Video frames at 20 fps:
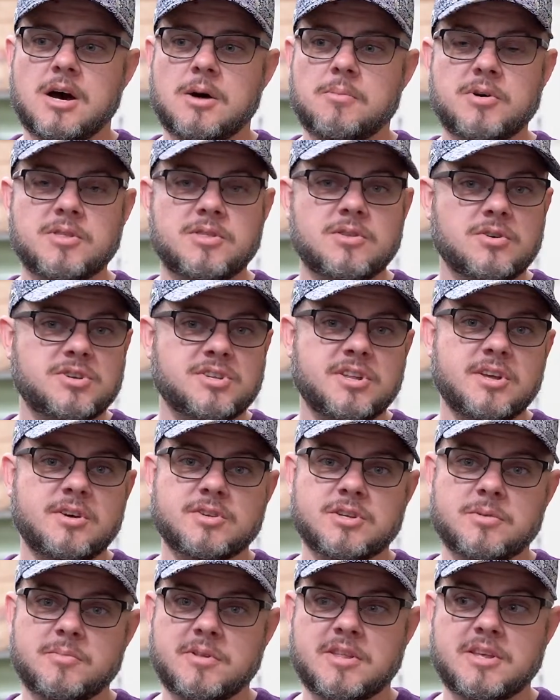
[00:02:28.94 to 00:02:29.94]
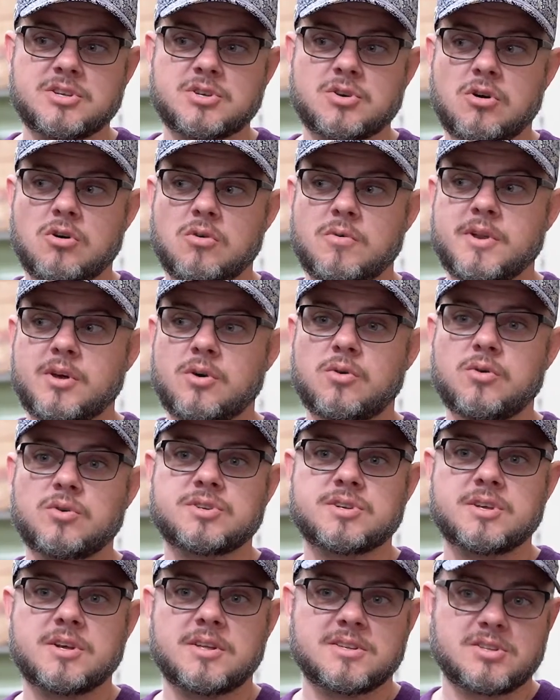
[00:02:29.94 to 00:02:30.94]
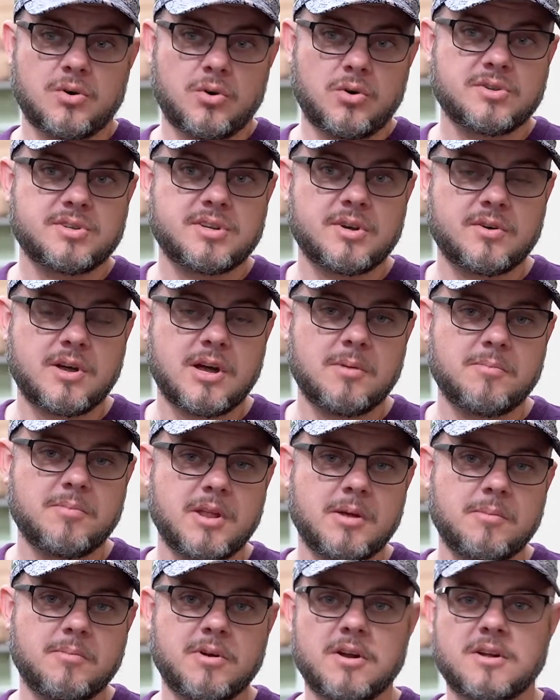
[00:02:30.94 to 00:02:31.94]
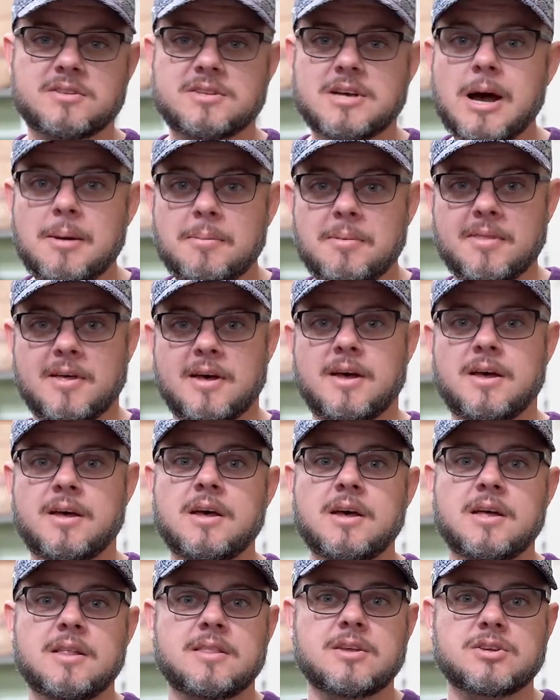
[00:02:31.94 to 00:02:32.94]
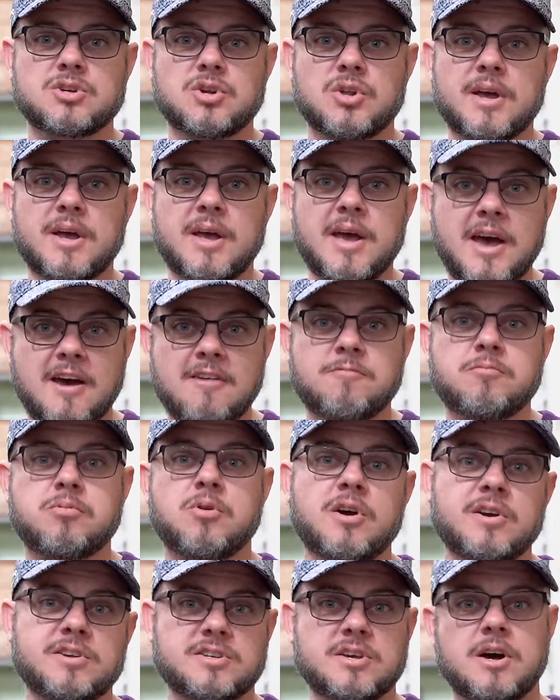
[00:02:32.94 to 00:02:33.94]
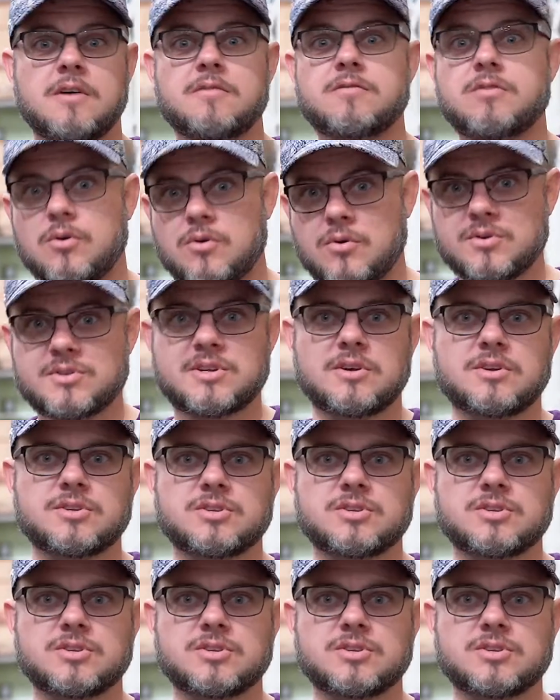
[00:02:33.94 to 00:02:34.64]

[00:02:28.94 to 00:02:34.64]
But they're steals. I mean, these are already wholesale. It's a wholesale company, but on top of that, these are like half price of the wholesale.